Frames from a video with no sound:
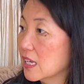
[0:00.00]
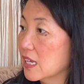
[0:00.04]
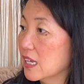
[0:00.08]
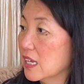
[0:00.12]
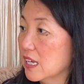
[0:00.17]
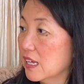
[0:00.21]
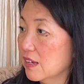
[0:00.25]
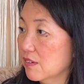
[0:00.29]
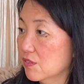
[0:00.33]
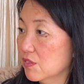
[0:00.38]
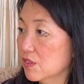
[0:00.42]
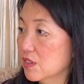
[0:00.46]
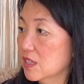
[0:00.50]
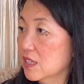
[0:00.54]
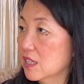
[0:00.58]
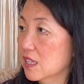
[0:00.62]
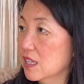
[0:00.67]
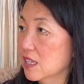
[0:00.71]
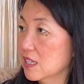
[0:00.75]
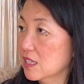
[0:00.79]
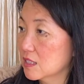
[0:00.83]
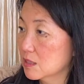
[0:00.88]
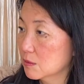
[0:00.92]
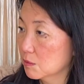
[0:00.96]
If
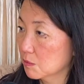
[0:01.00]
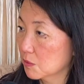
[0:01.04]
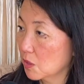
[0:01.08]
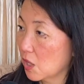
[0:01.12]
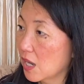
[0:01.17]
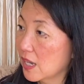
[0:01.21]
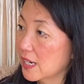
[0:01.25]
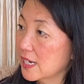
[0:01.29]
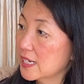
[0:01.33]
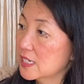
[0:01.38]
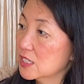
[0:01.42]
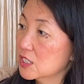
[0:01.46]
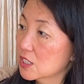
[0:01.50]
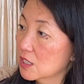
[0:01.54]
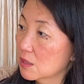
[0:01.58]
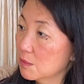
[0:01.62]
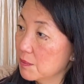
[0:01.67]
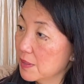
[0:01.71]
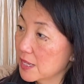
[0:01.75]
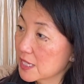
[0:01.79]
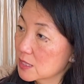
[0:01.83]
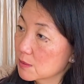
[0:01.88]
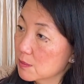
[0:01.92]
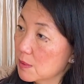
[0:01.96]
it's gone
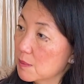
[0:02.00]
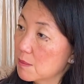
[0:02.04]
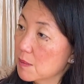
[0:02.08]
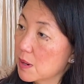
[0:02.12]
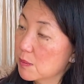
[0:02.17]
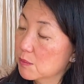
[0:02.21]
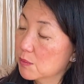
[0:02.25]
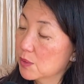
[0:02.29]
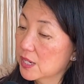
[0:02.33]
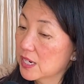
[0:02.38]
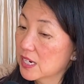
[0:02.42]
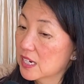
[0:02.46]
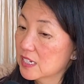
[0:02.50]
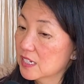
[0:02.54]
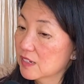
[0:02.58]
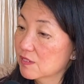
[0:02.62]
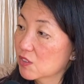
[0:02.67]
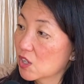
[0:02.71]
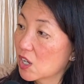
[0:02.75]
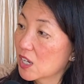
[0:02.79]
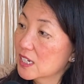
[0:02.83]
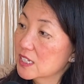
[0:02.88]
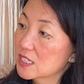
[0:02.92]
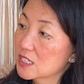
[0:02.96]
into the basement membrane
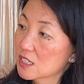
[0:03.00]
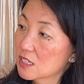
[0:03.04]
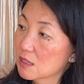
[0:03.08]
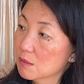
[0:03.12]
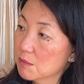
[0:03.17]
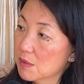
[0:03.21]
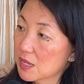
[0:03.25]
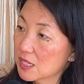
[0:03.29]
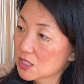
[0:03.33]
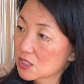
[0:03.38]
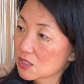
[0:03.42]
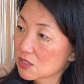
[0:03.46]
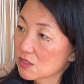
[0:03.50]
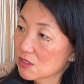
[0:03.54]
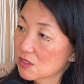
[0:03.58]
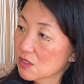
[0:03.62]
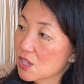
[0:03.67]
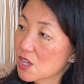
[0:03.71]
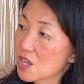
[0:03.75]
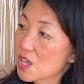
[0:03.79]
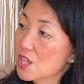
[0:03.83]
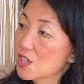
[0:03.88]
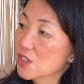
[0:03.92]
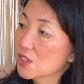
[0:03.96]
and you've gone into the
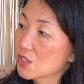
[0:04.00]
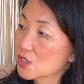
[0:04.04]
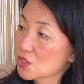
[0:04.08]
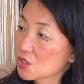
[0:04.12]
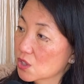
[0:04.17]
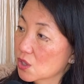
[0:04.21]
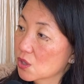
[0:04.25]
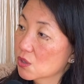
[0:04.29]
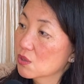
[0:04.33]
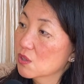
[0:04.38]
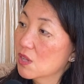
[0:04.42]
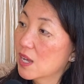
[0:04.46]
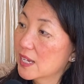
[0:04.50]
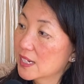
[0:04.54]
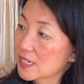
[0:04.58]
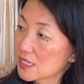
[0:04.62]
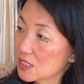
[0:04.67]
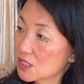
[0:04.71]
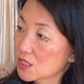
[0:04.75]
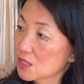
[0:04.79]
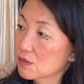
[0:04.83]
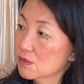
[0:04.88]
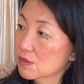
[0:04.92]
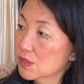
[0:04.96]
muscle, there's no
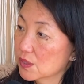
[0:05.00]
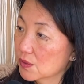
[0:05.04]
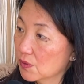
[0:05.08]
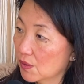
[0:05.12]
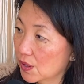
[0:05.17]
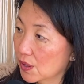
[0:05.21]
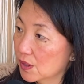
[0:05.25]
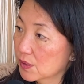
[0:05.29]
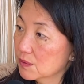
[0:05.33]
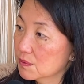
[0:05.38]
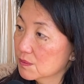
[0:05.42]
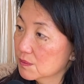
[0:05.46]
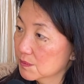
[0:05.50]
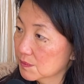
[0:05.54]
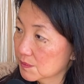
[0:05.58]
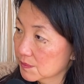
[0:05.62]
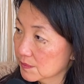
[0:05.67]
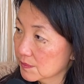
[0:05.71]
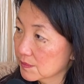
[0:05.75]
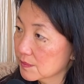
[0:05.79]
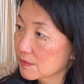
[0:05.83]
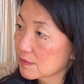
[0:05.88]
lining to regrow.